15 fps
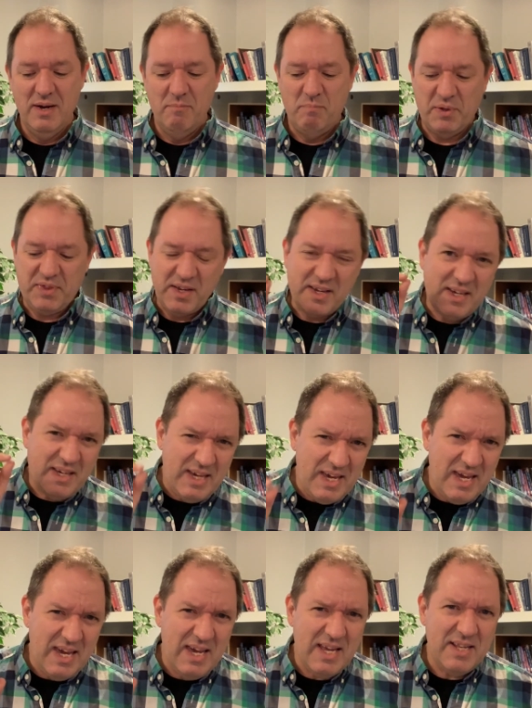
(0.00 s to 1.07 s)
But the
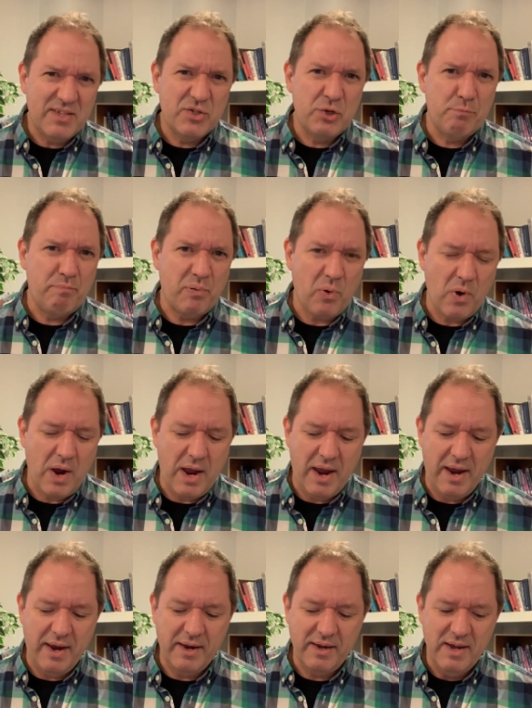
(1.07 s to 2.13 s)
key to
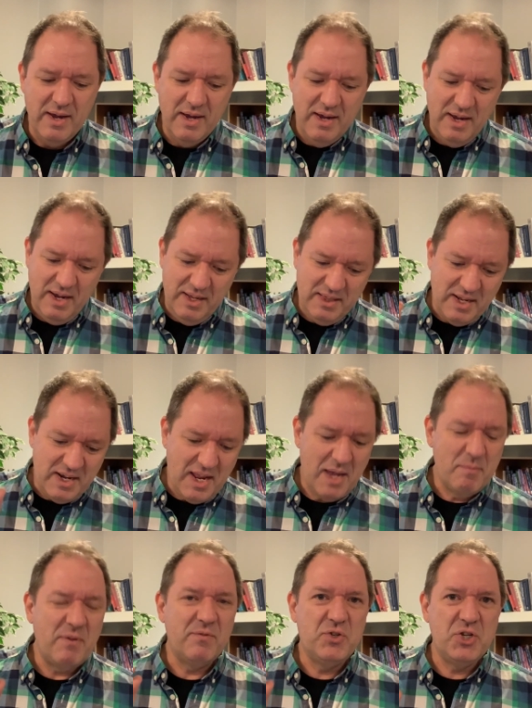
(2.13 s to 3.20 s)
praying in the
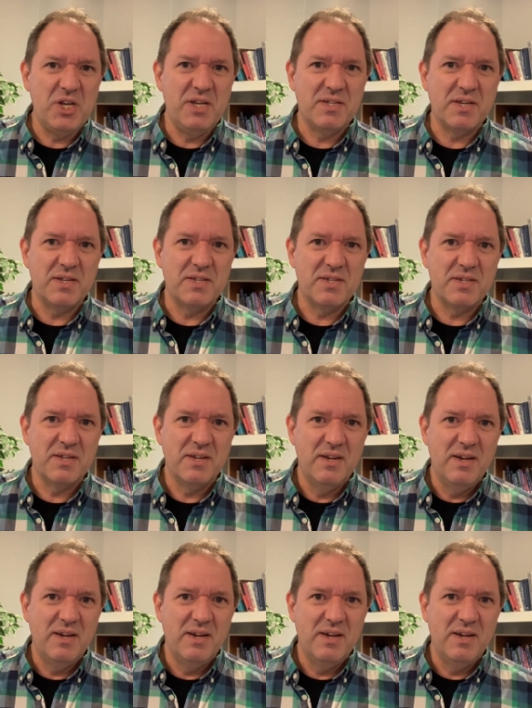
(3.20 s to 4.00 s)
name of Jesus